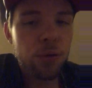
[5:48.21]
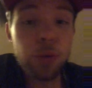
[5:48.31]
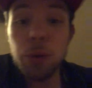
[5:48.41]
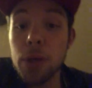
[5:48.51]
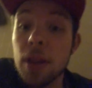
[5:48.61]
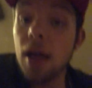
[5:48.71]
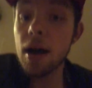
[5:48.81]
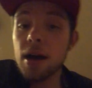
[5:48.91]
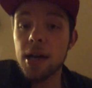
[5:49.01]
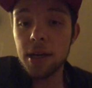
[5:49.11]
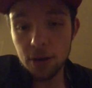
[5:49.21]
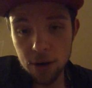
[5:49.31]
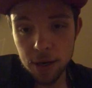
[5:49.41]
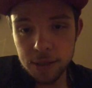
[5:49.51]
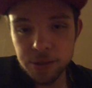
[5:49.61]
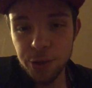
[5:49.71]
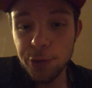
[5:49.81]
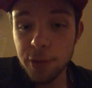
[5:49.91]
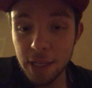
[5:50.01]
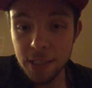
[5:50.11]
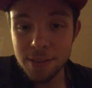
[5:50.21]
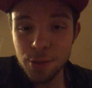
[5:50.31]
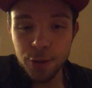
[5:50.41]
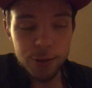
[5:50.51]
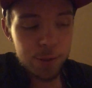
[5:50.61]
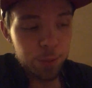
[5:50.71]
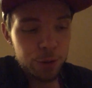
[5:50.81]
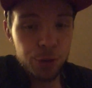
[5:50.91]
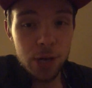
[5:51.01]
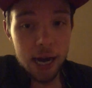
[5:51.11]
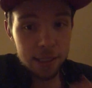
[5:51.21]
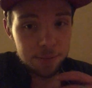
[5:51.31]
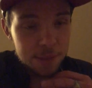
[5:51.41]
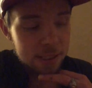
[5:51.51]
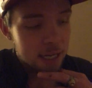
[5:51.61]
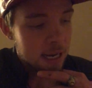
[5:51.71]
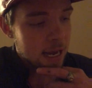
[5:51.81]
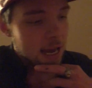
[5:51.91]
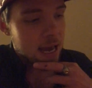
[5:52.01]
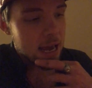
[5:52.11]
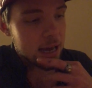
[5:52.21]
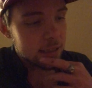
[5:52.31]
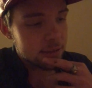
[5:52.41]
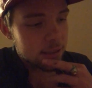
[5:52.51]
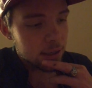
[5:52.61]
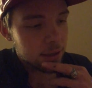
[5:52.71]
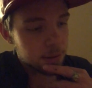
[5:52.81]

rely on certain things, certain spiritual items, and